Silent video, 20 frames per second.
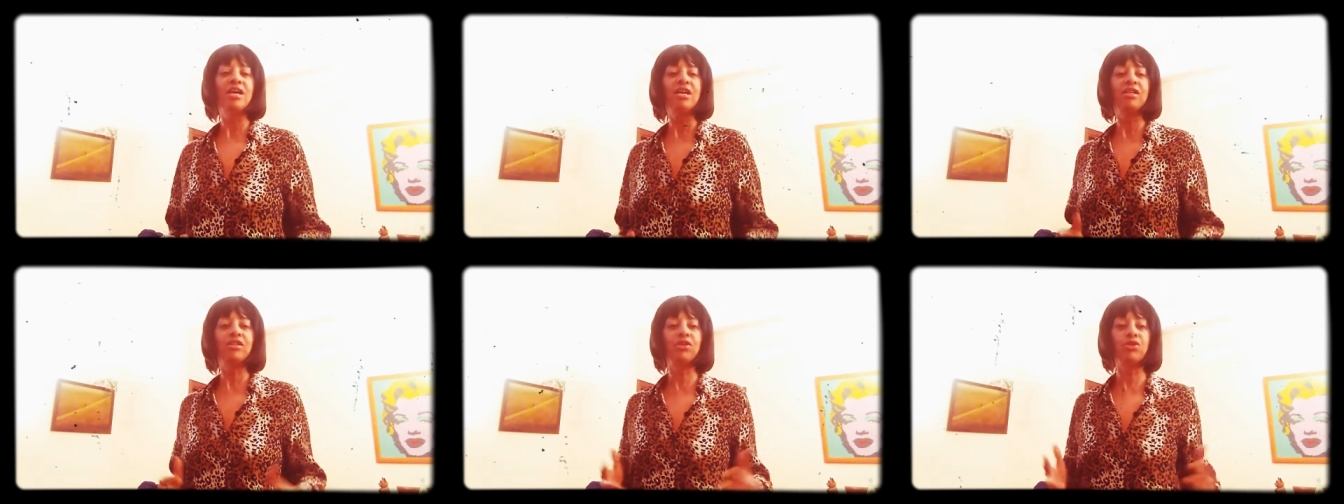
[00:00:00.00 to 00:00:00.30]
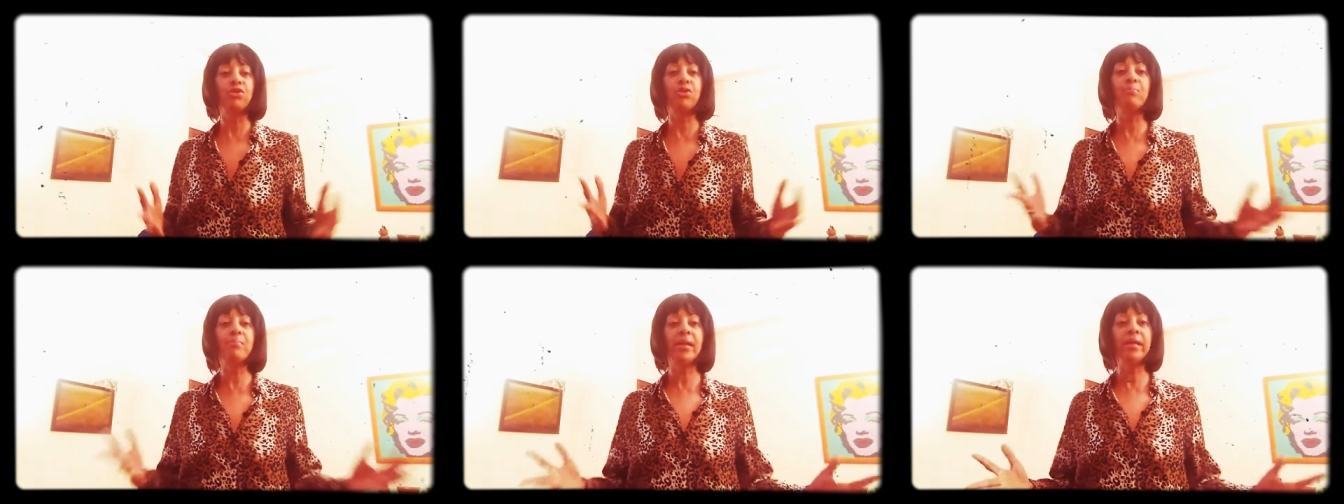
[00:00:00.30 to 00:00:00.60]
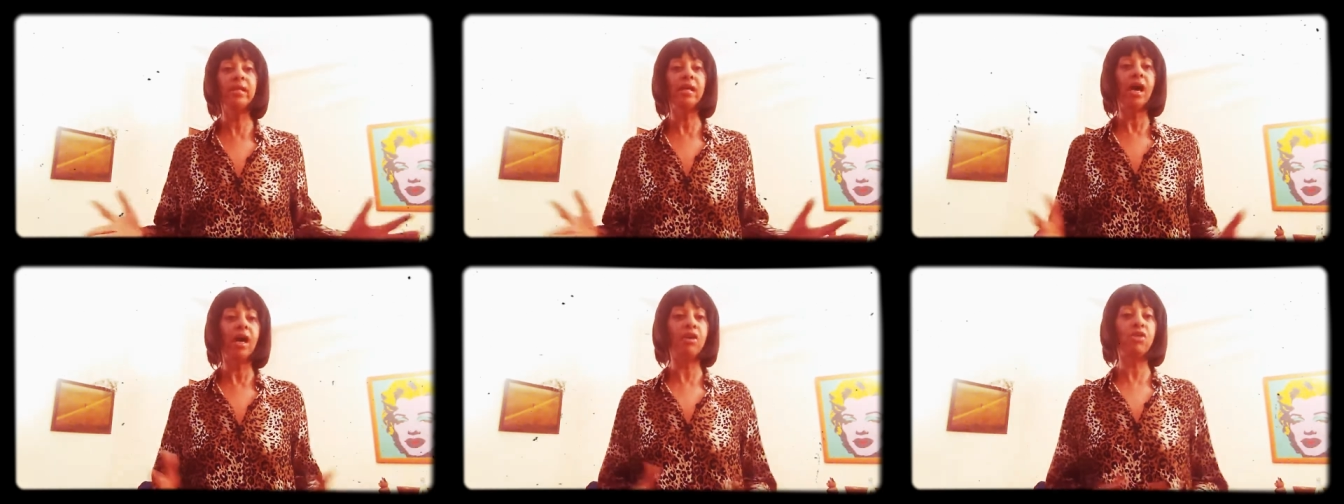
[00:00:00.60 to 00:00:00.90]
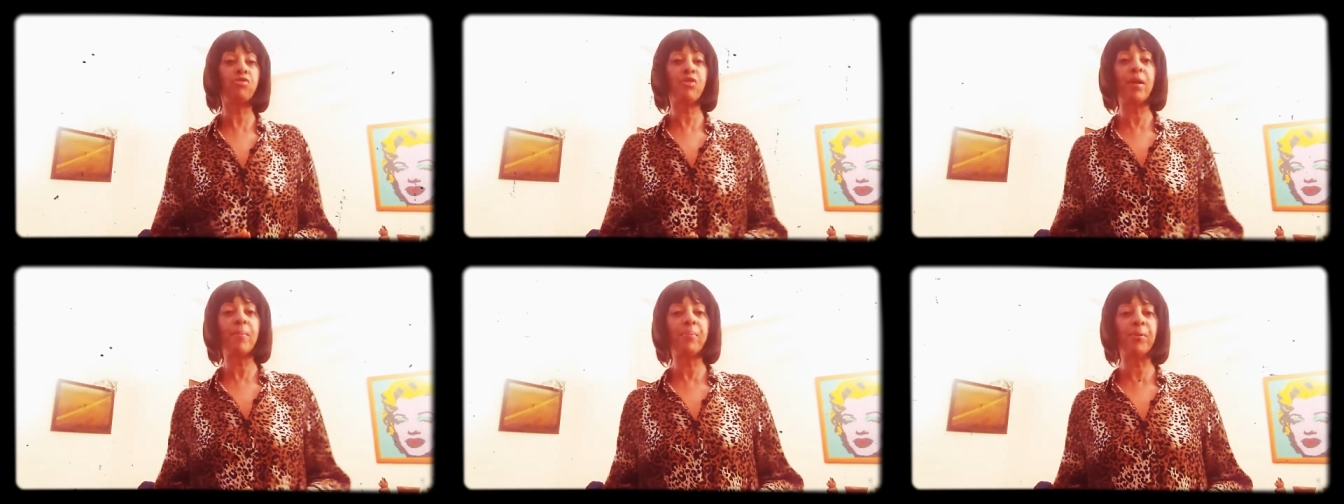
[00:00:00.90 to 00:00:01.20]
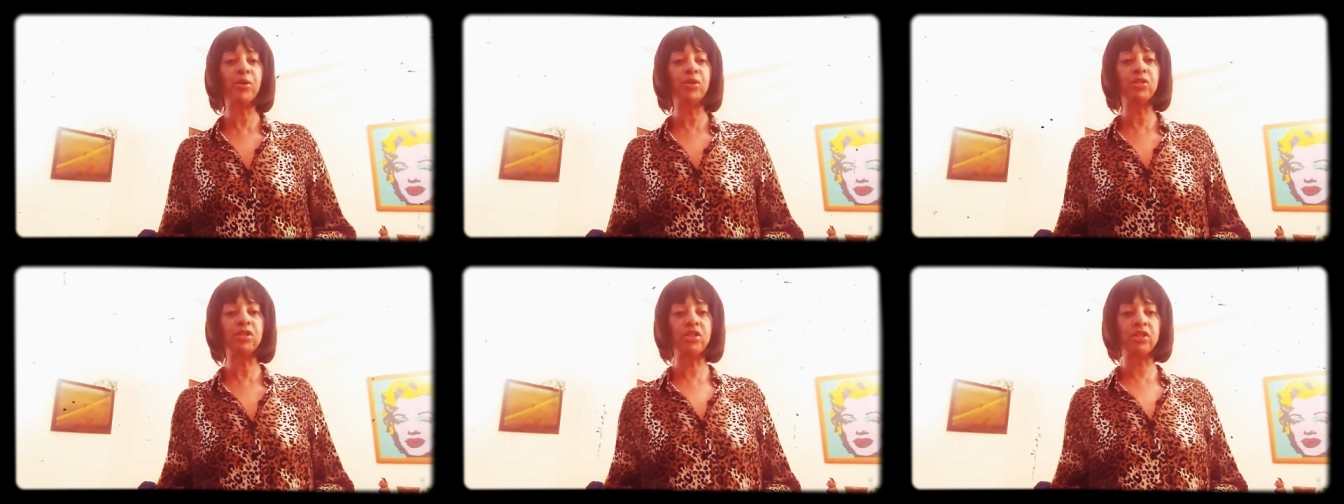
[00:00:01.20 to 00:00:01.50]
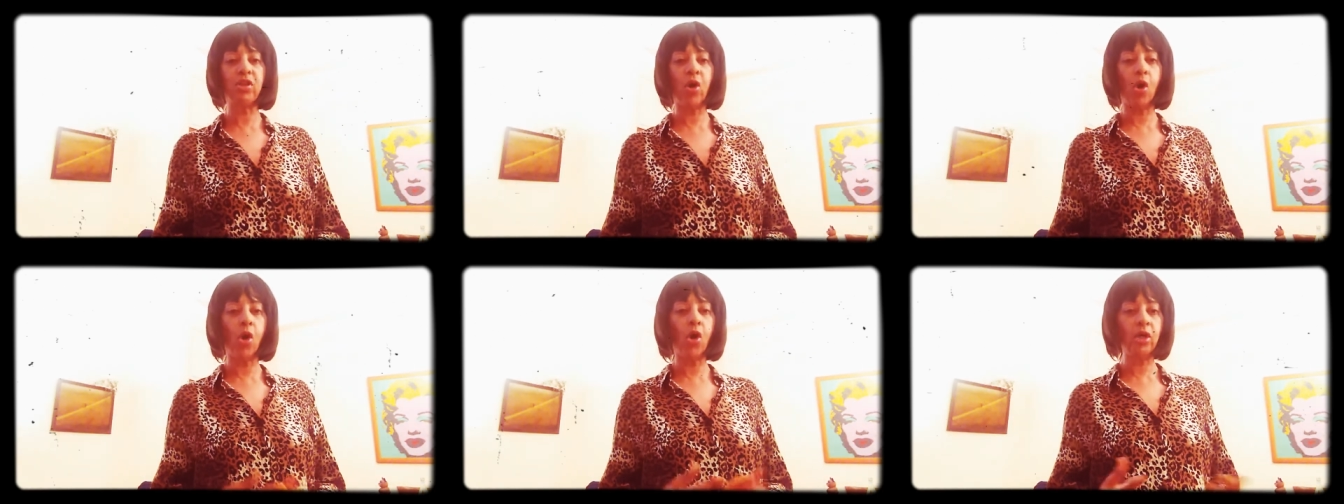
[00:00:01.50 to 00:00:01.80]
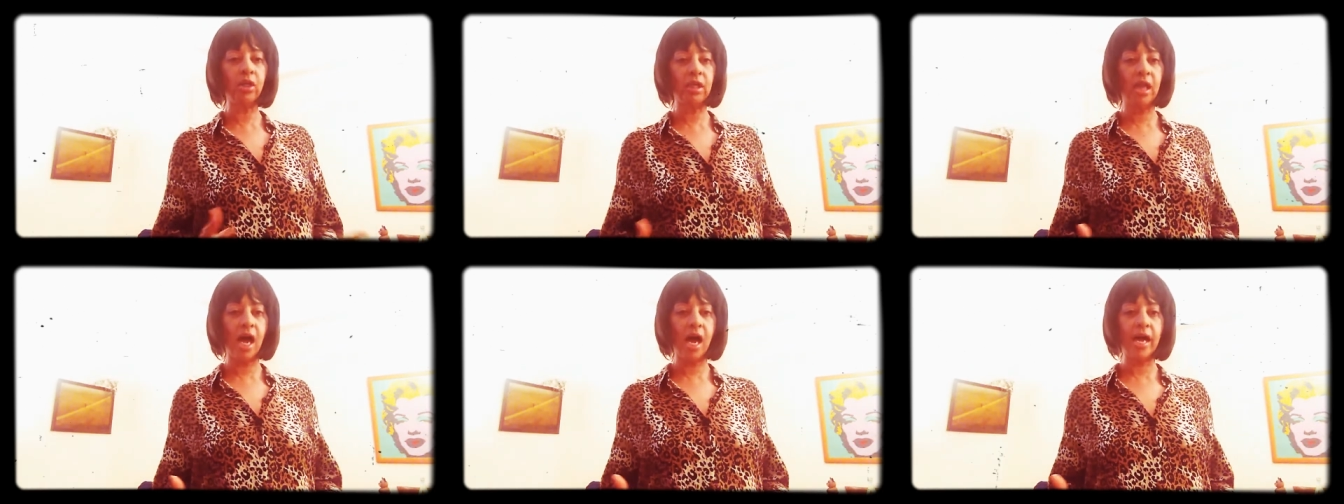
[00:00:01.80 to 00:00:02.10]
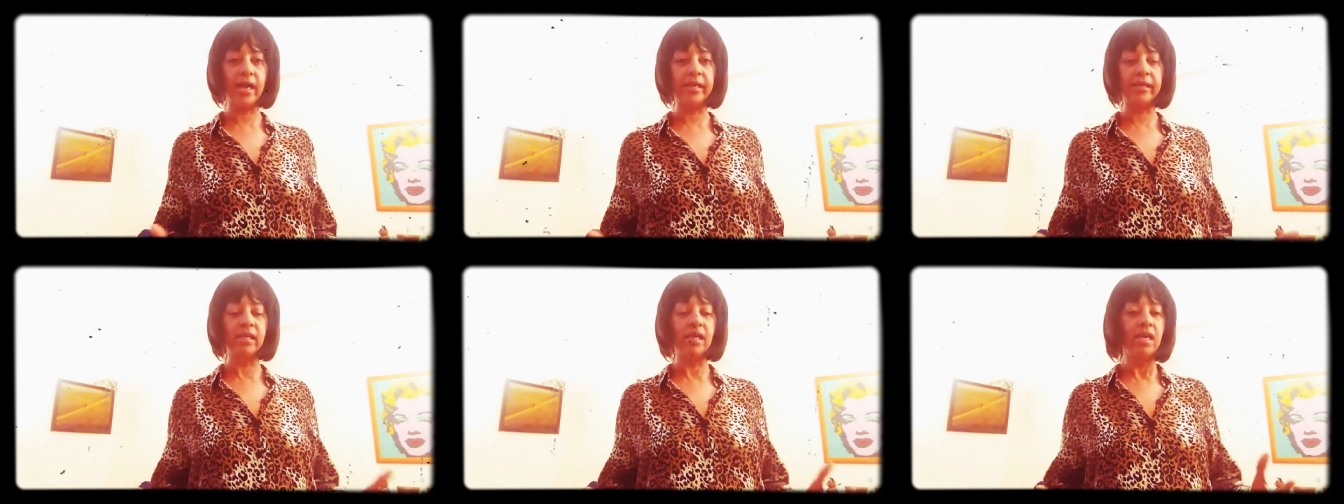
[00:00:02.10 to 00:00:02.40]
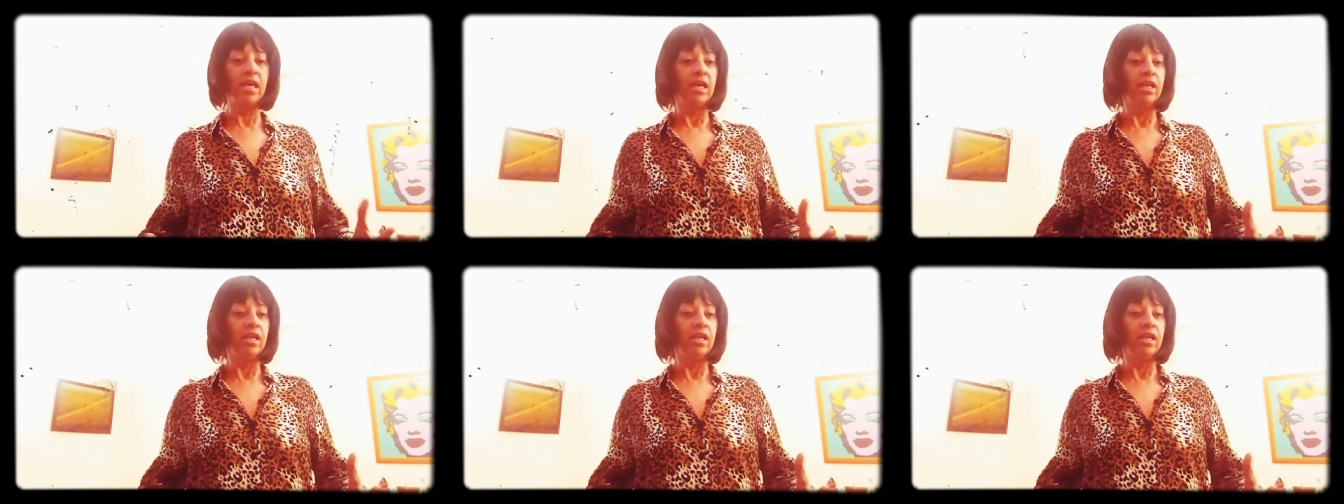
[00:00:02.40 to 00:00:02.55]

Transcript: So you met a great person online.